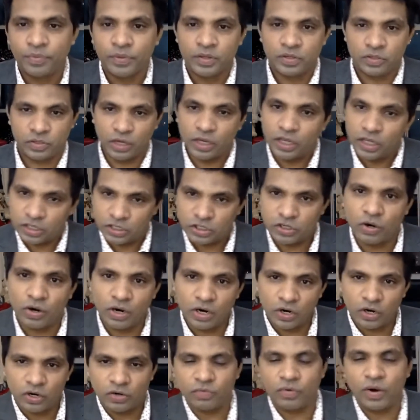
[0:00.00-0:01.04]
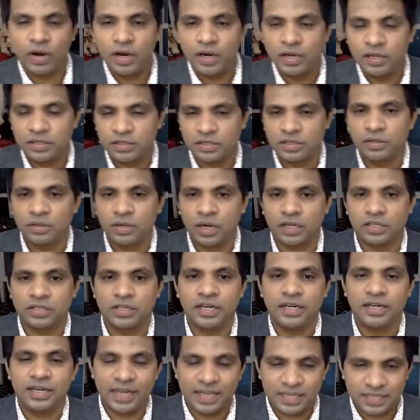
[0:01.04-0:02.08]
So SEO 101 is
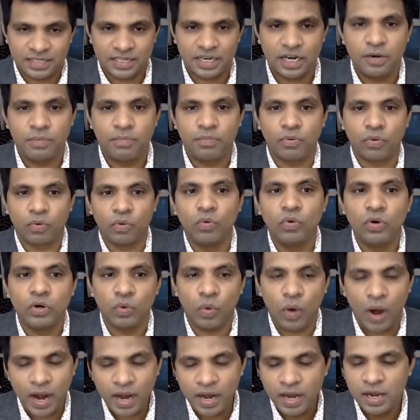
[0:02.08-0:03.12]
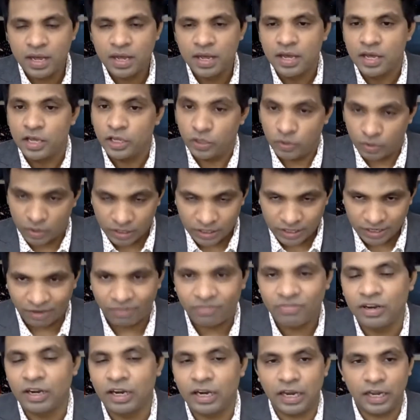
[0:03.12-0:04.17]
actually tested, proved one you can
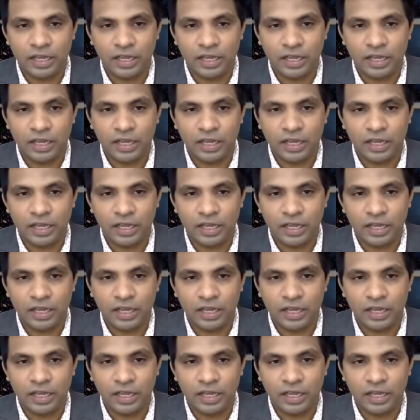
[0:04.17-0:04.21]
definitely